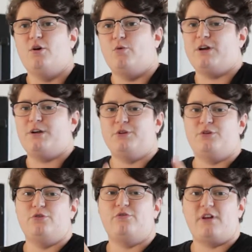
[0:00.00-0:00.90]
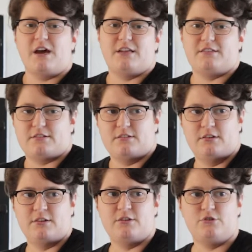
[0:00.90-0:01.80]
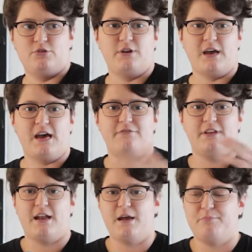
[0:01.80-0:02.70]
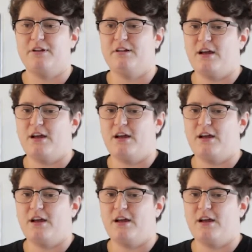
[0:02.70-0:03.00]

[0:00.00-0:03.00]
what did we do right to have that happen,